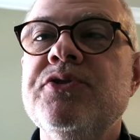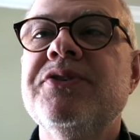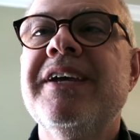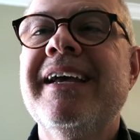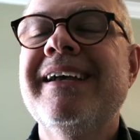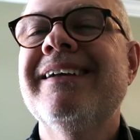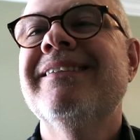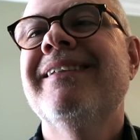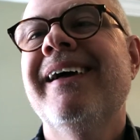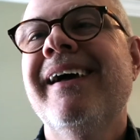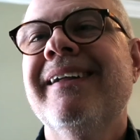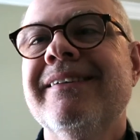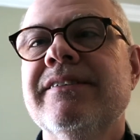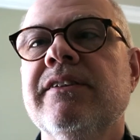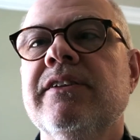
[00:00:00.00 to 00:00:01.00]
you can get
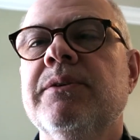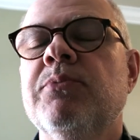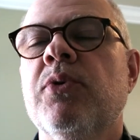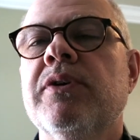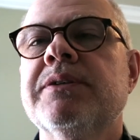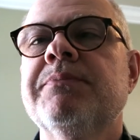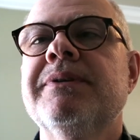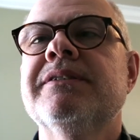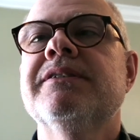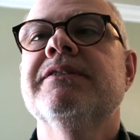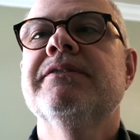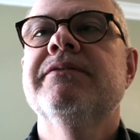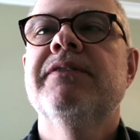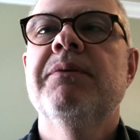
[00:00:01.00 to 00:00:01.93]
that. It's a little more expensive.